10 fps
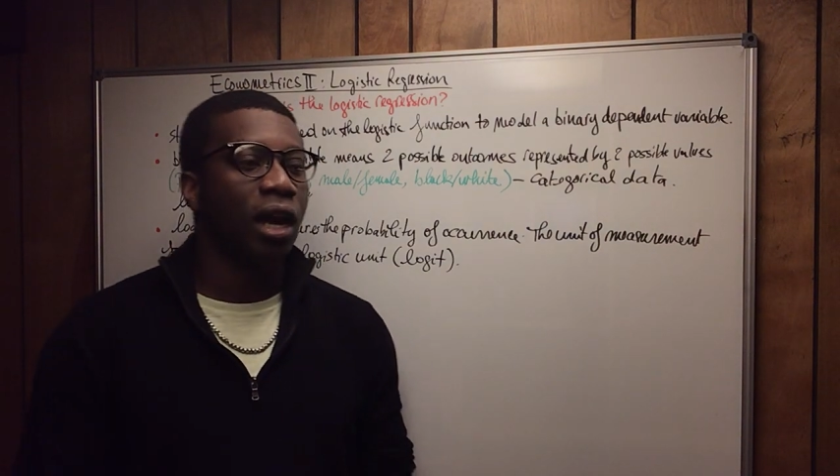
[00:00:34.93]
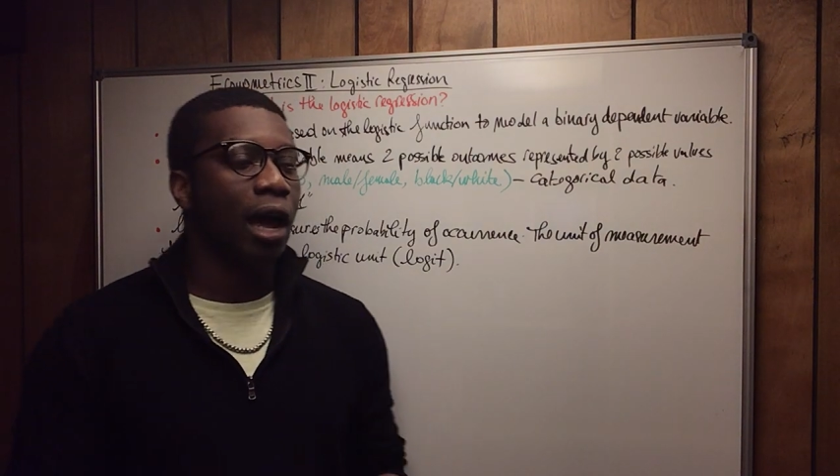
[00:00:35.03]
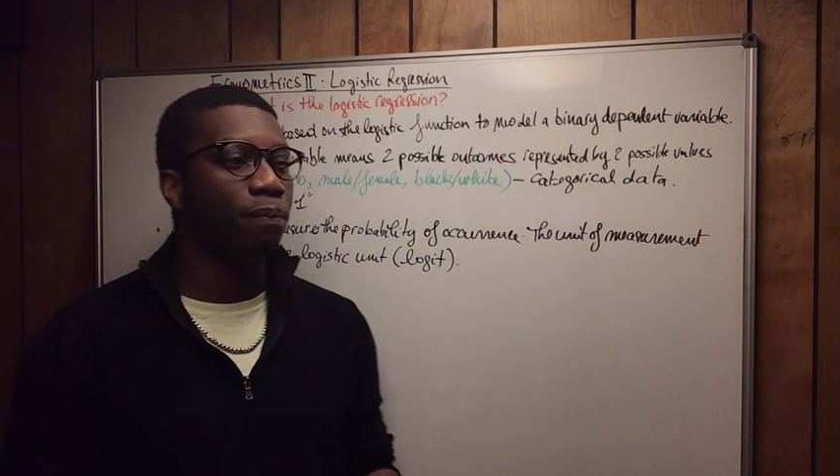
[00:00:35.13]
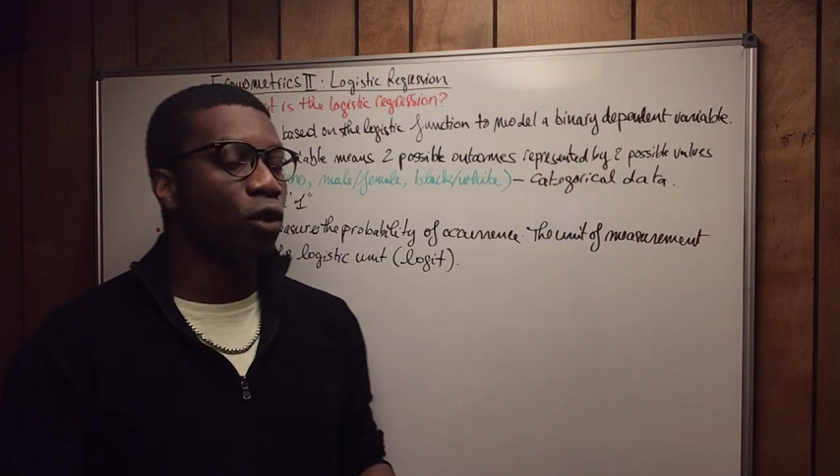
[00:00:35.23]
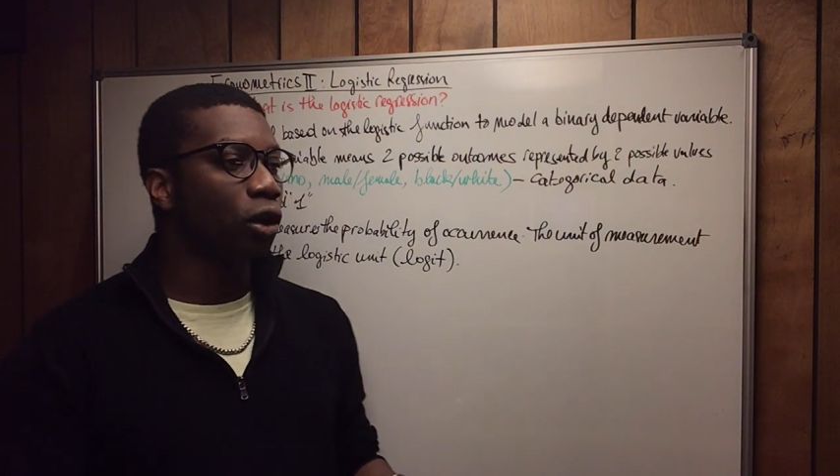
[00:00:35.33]

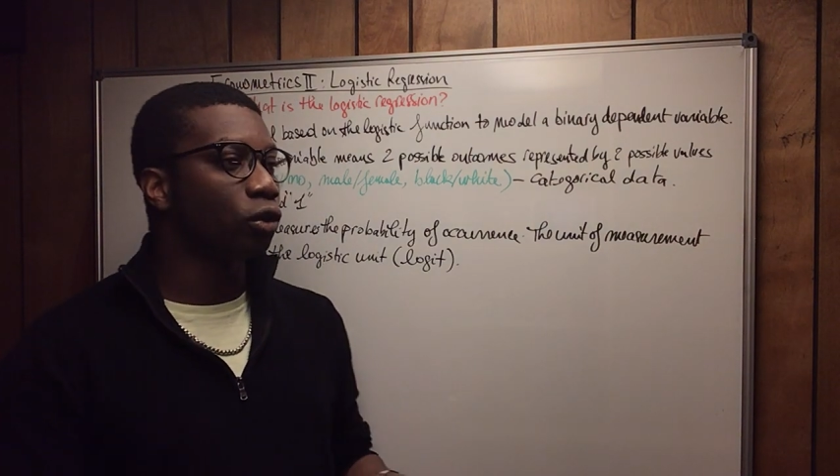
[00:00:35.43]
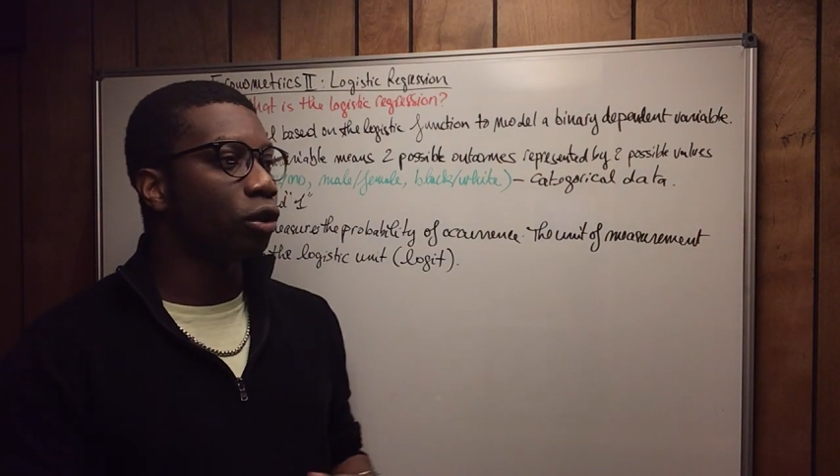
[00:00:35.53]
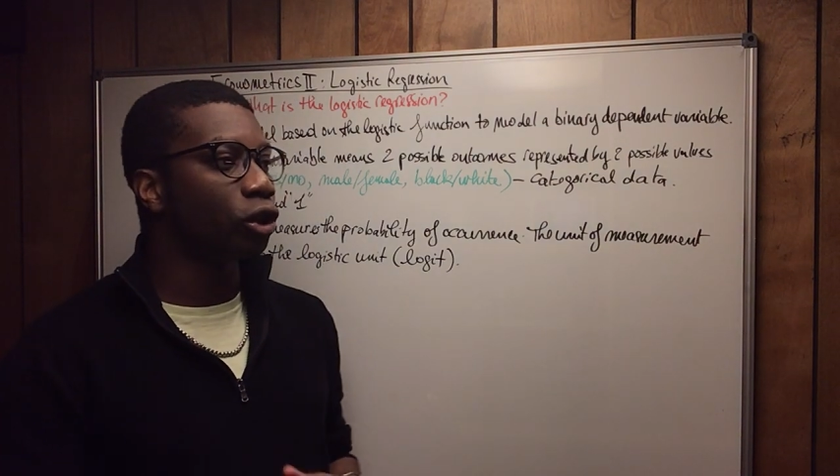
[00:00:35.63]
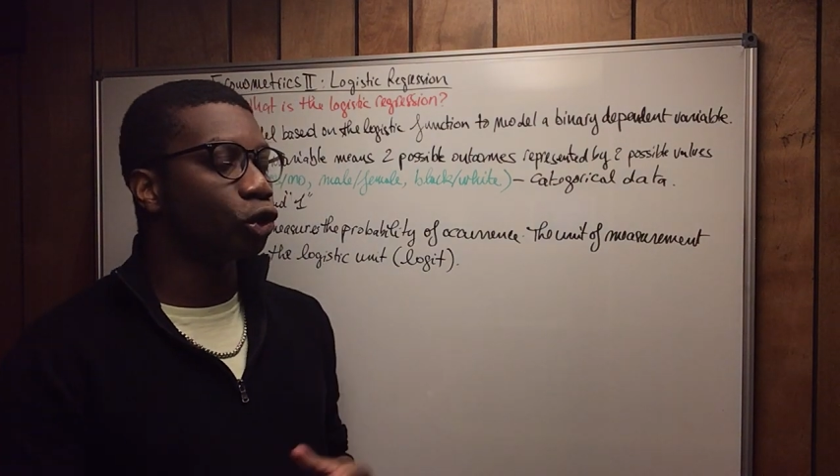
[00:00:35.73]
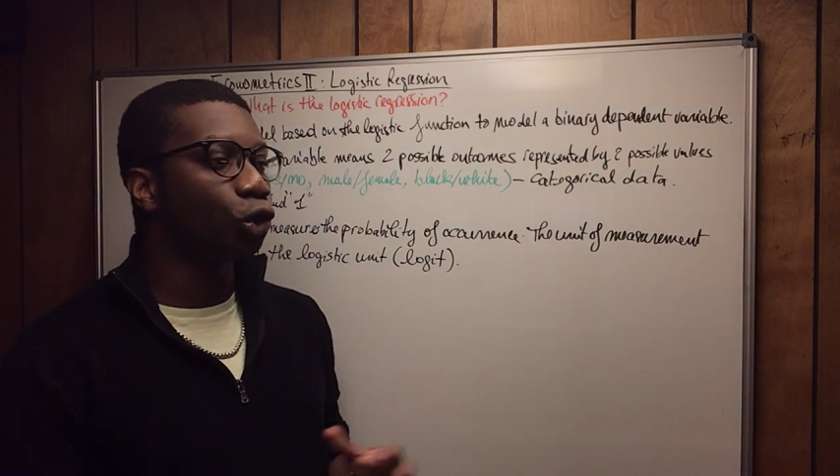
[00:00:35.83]
I'm not
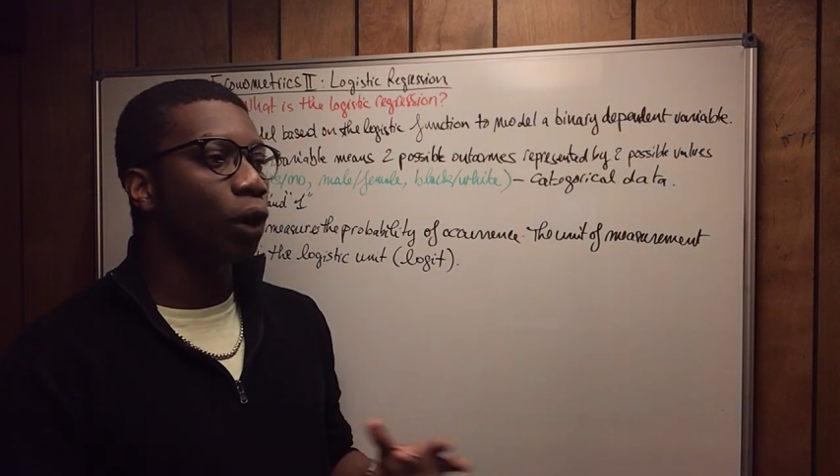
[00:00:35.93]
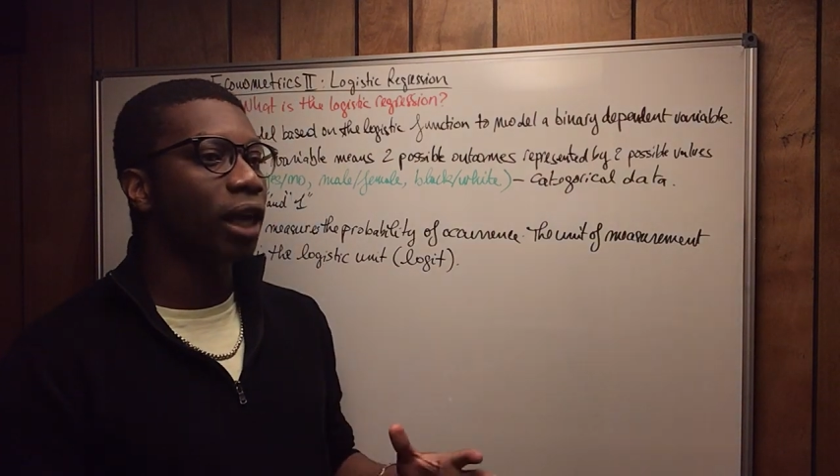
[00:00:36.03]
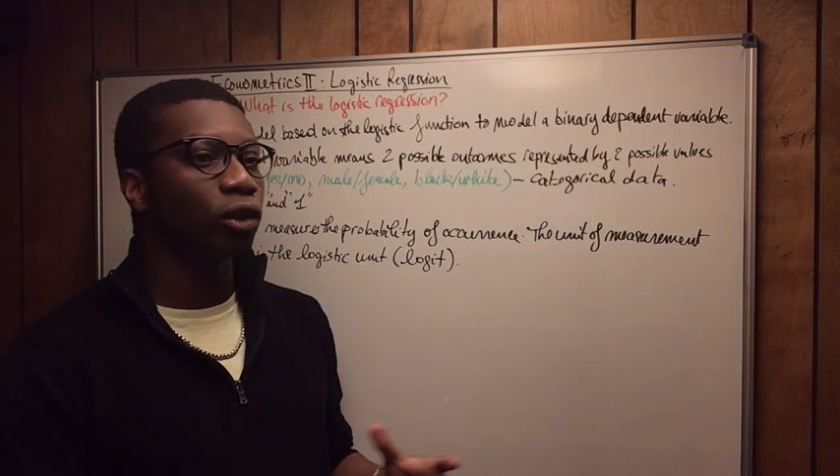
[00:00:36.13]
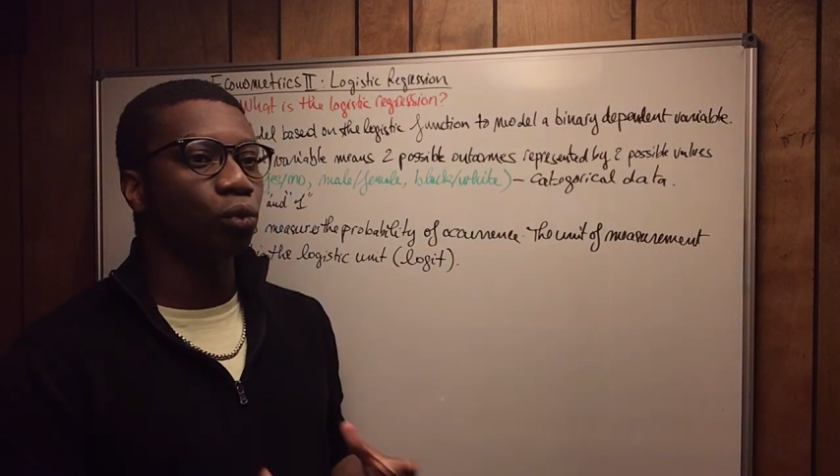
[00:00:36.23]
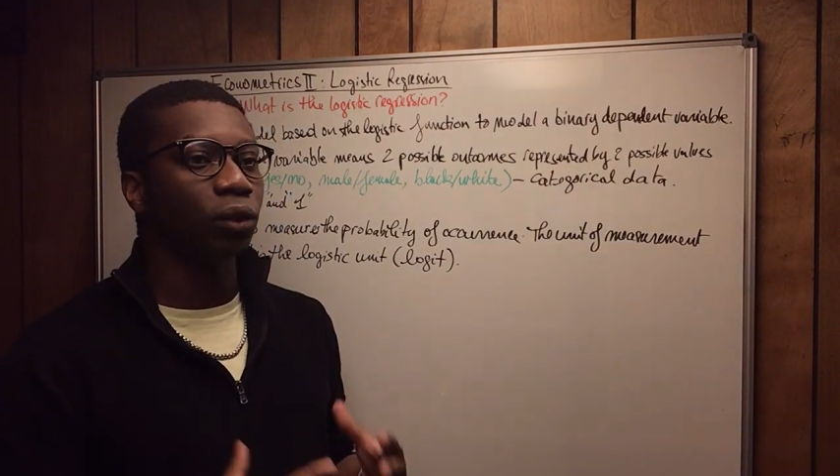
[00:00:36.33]
going to
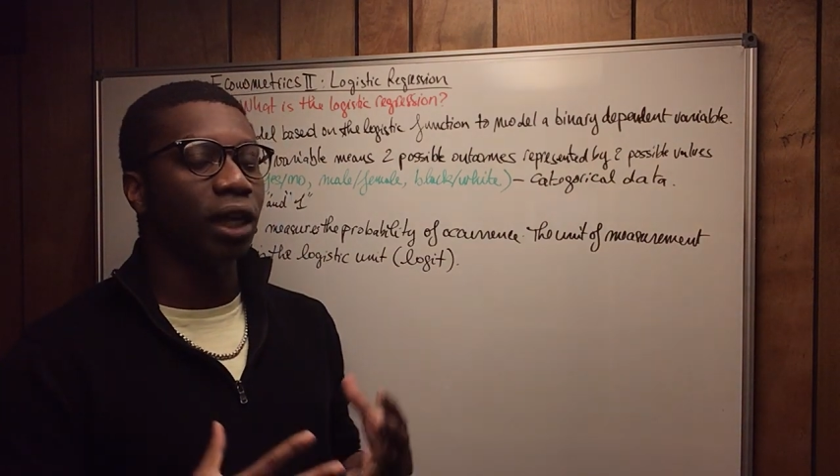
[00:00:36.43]
try to